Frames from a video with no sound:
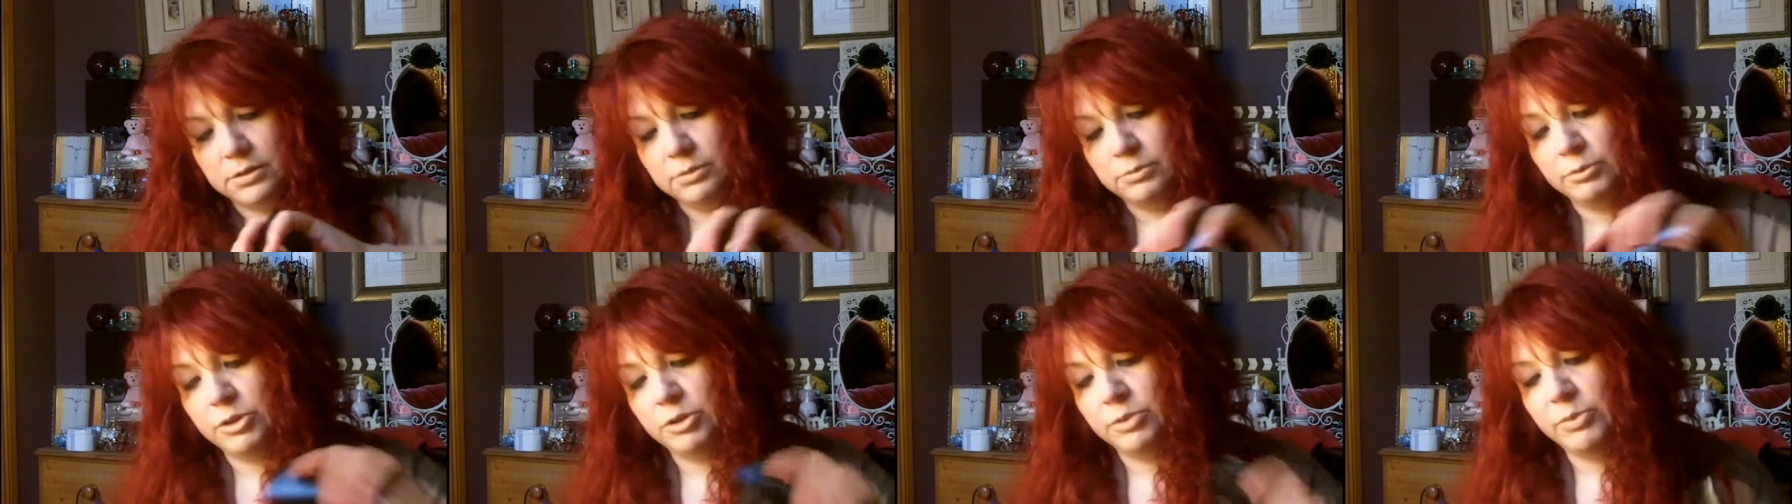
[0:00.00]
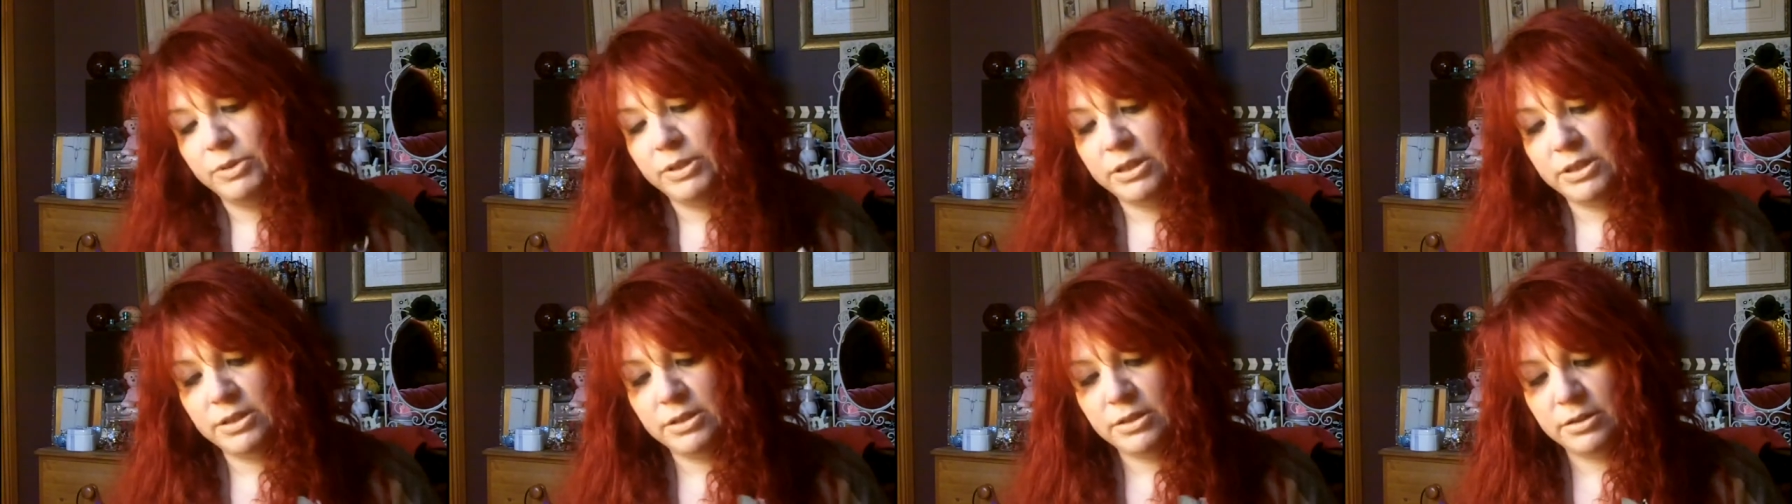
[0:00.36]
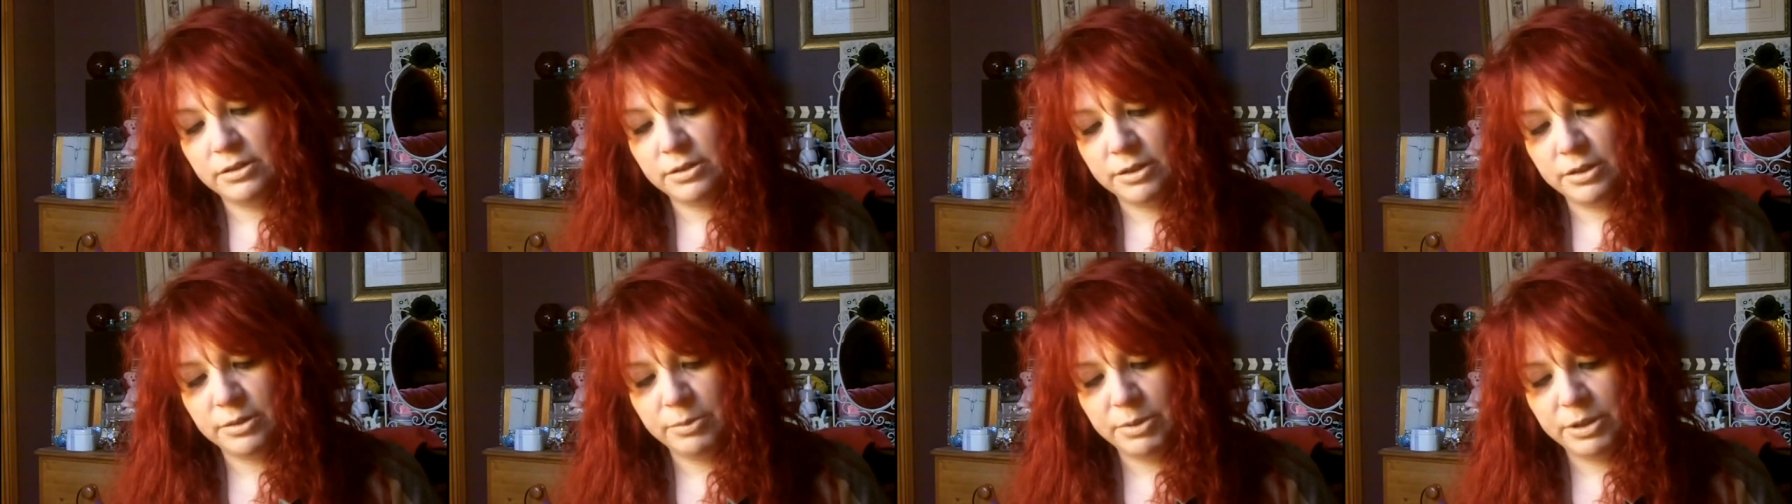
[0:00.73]
which means it's not
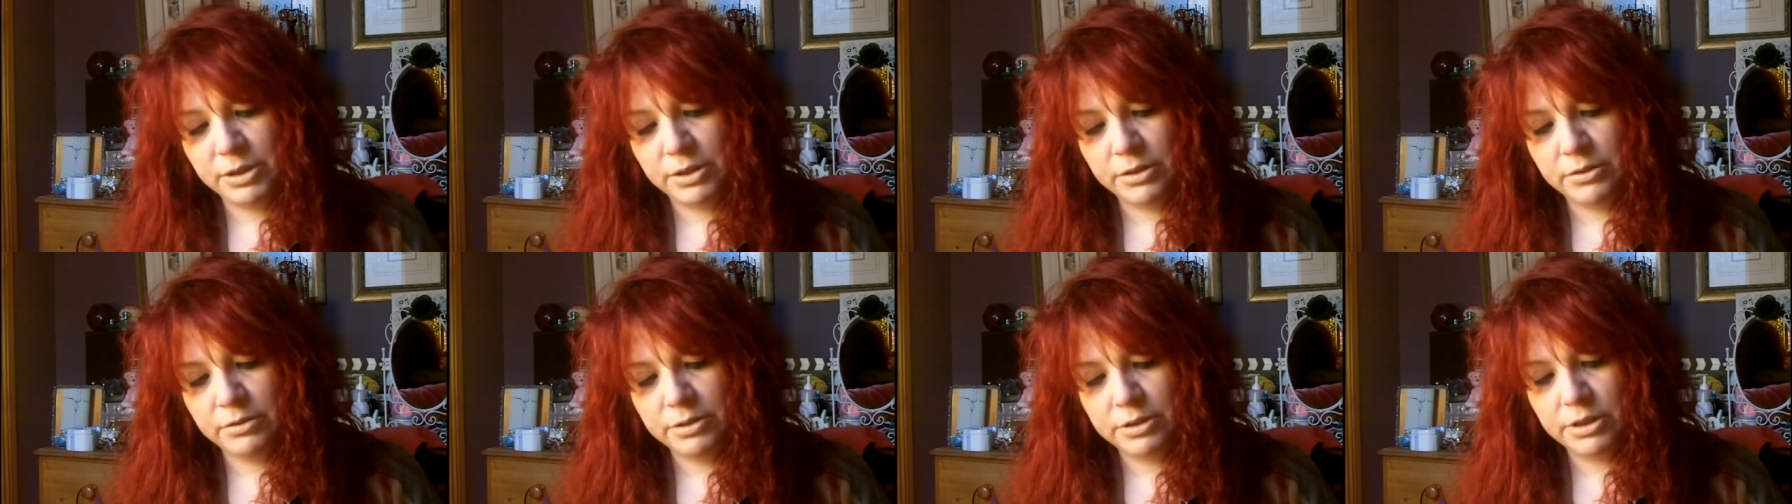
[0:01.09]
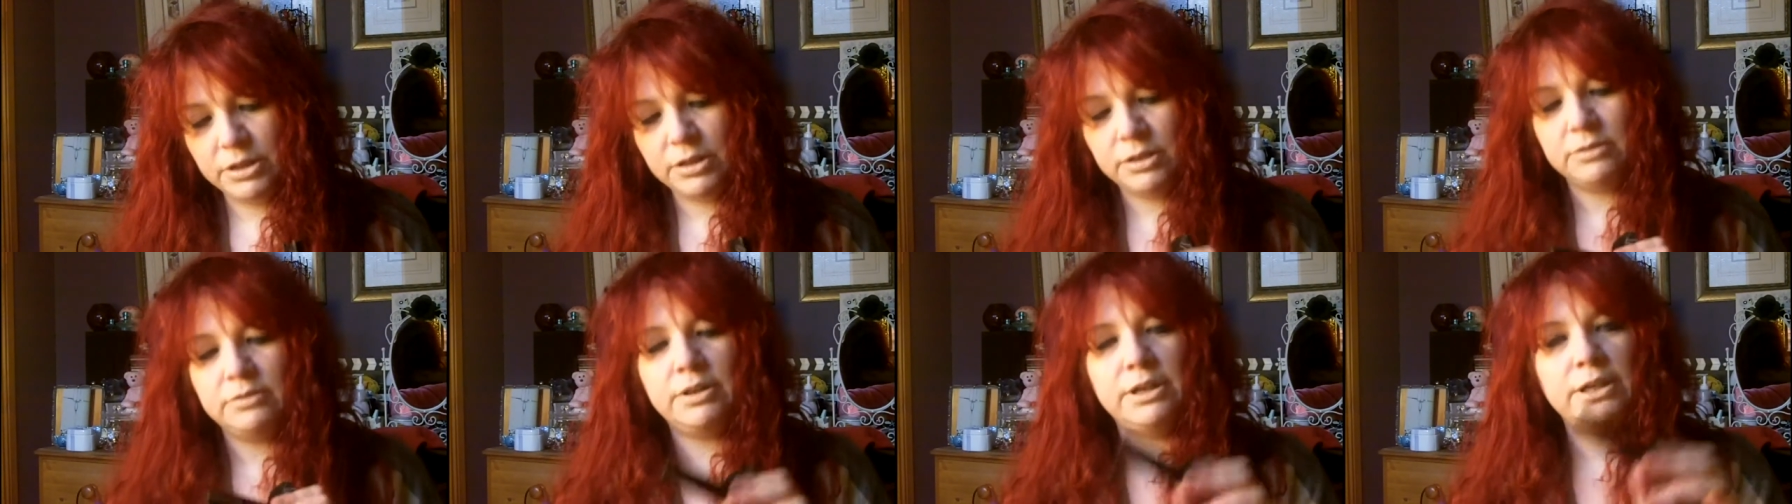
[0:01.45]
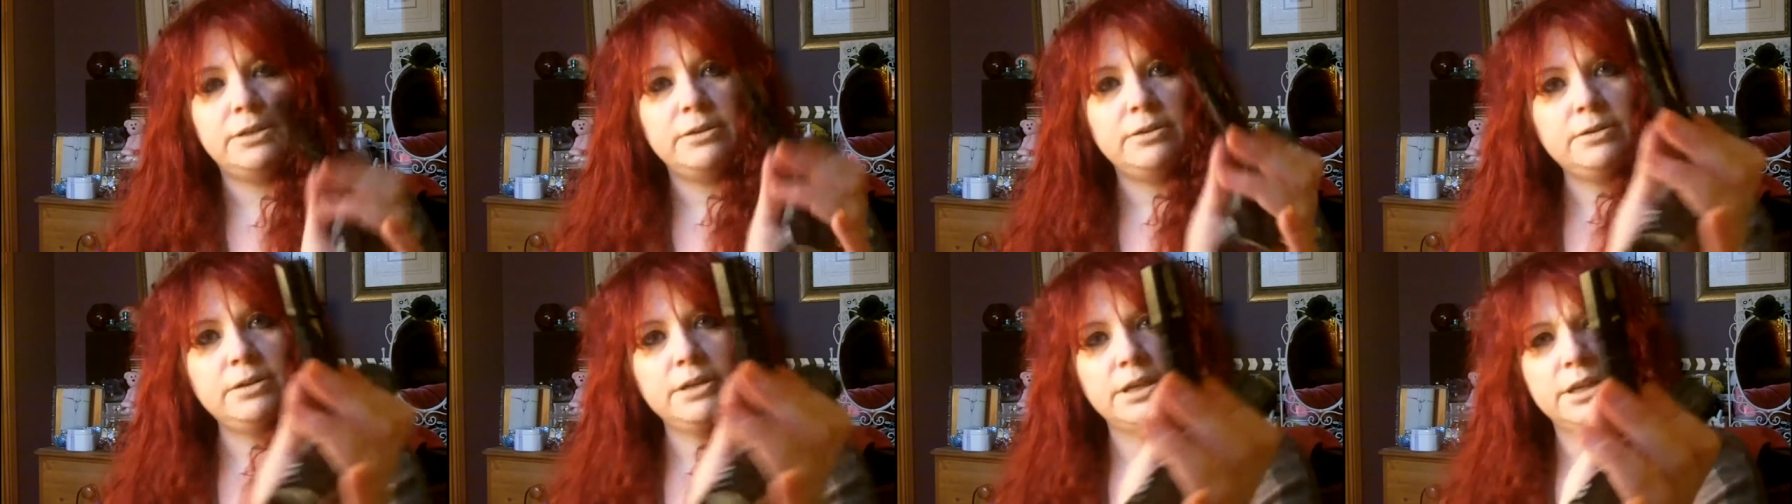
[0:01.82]
going to be huge. Oh right,
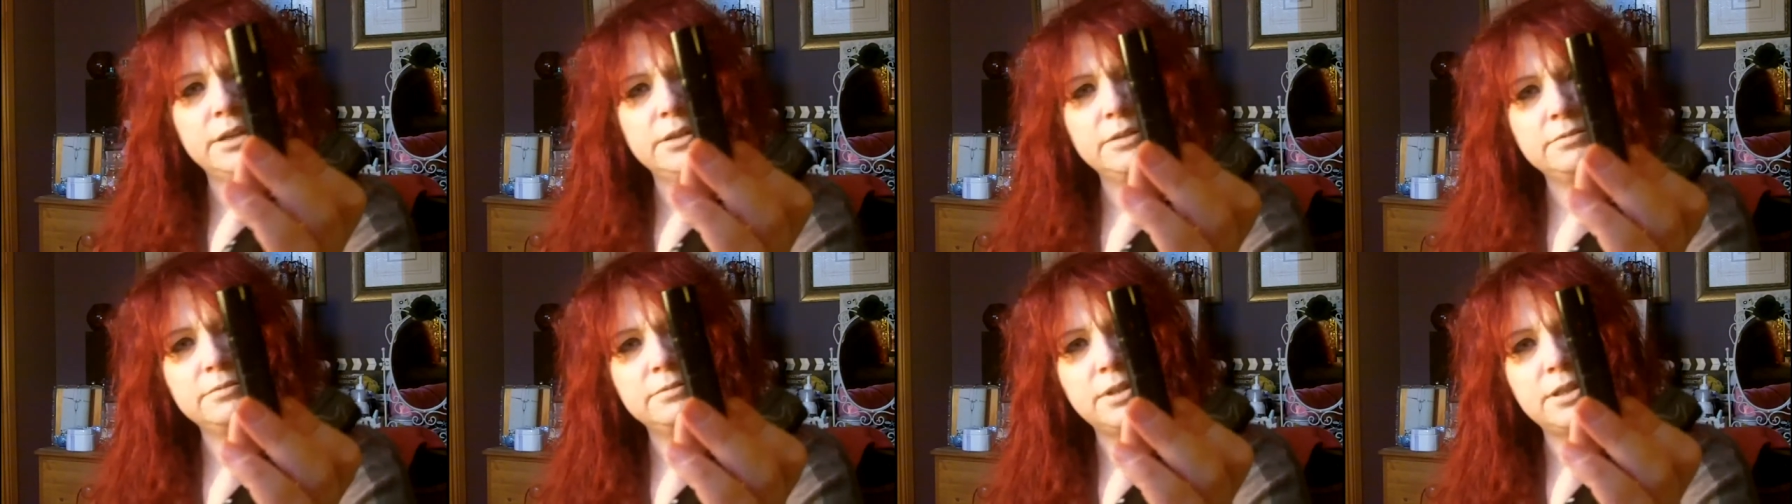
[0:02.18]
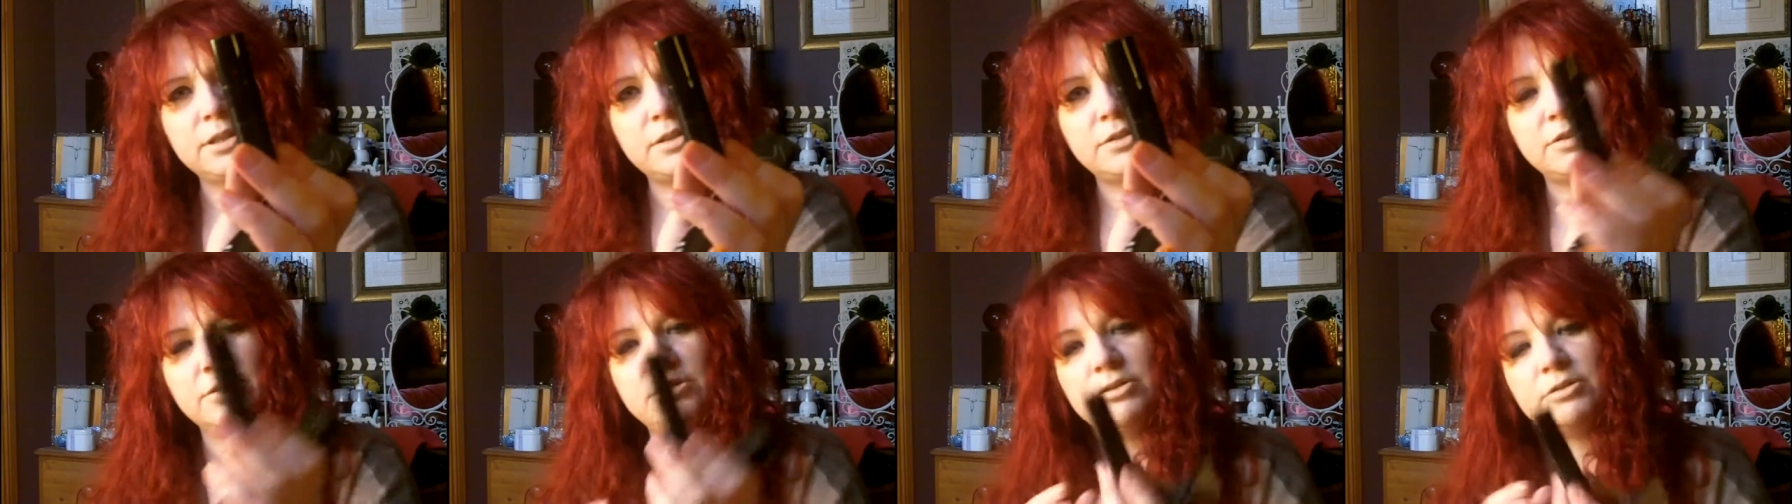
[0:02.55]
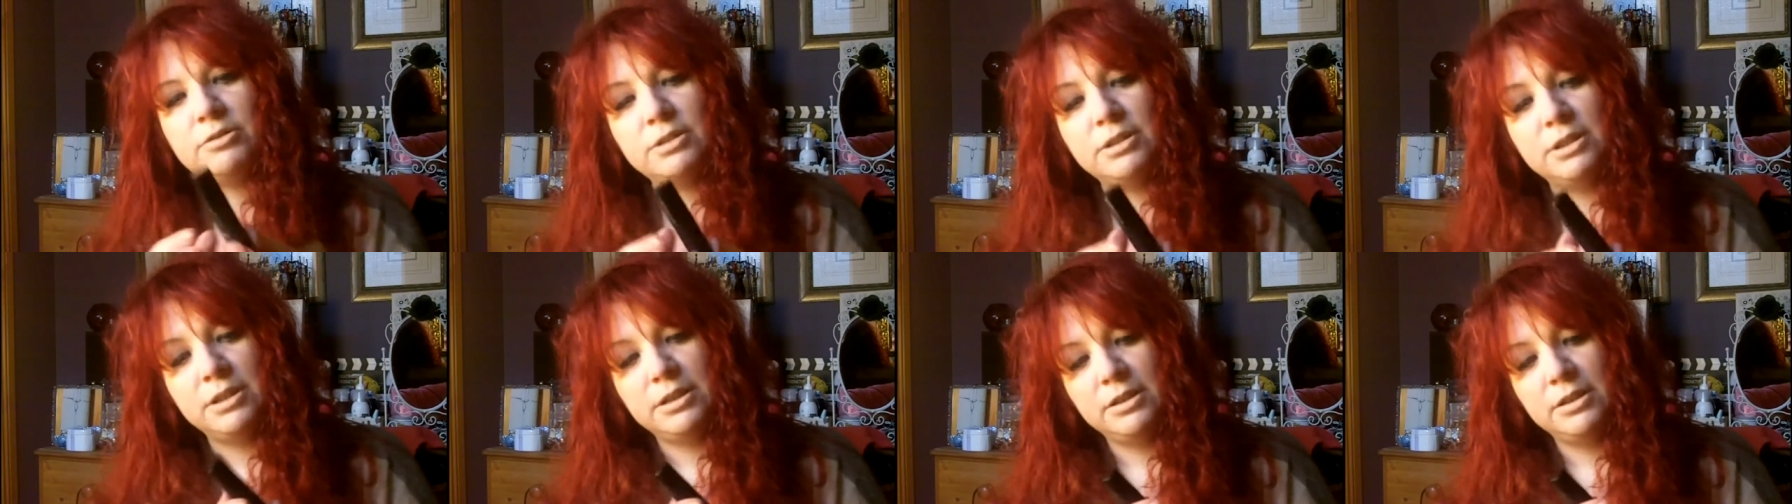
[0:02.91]
okay, that's unusual.